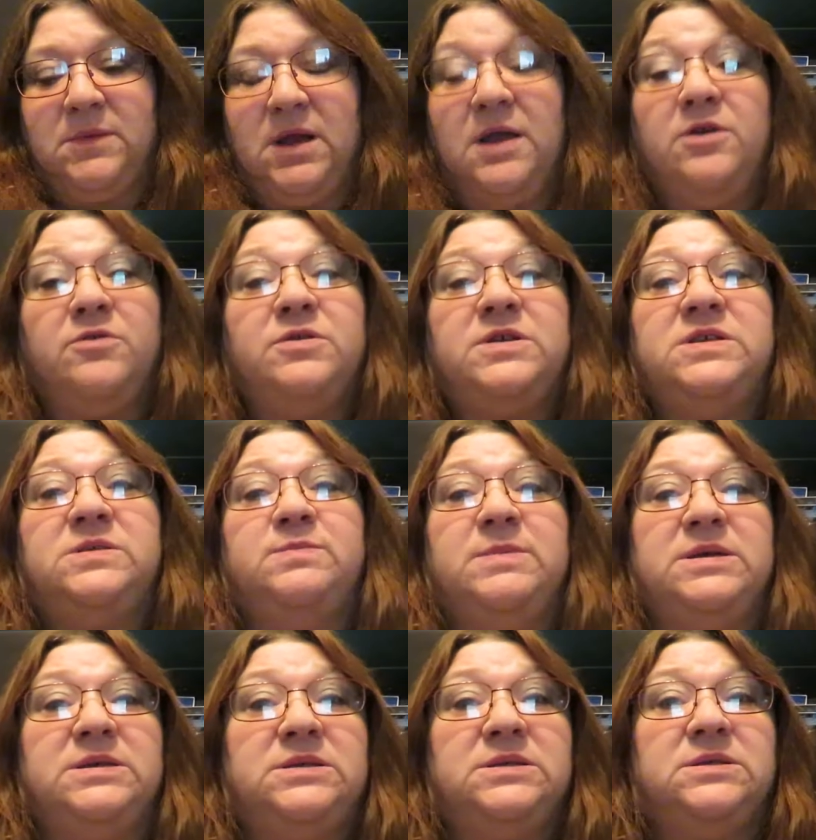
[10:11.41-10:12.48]
and
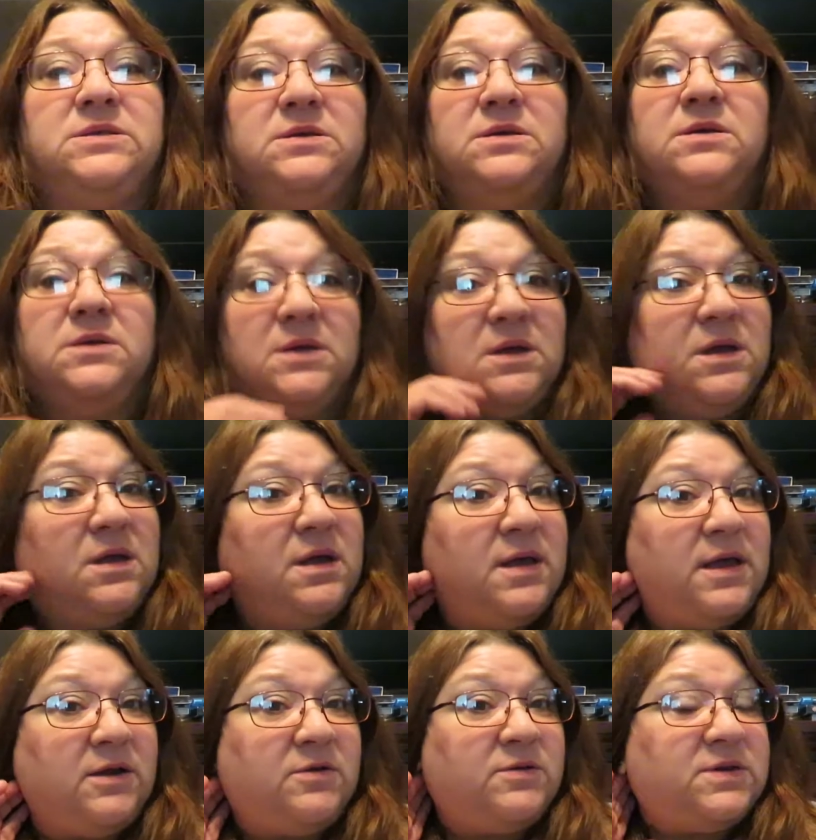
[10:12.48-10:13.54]
Christmas
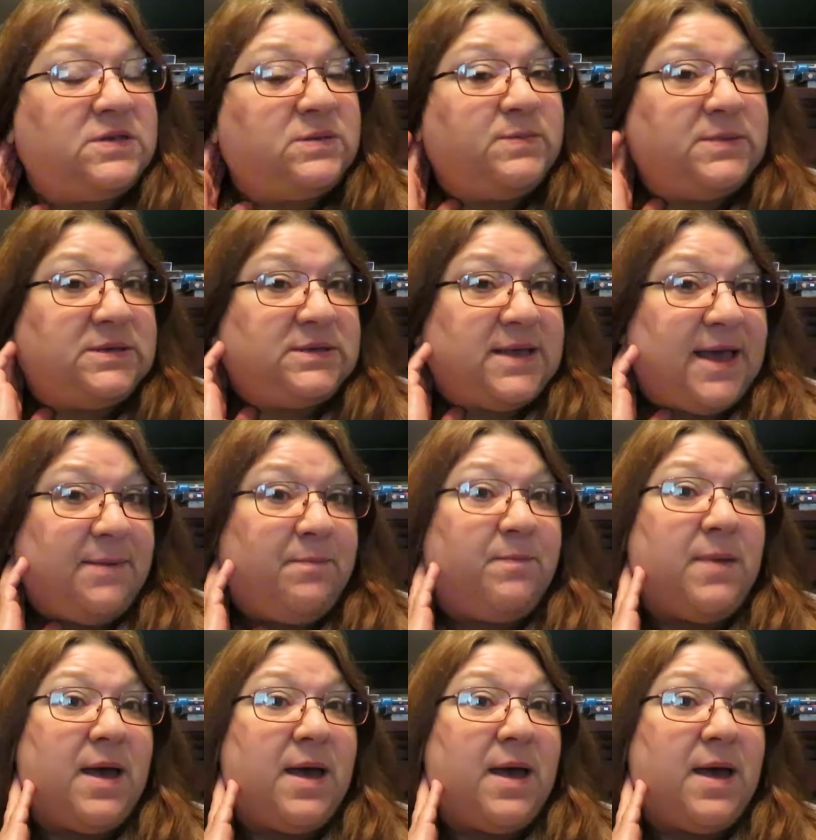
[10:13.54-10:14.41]
at Christmas, I,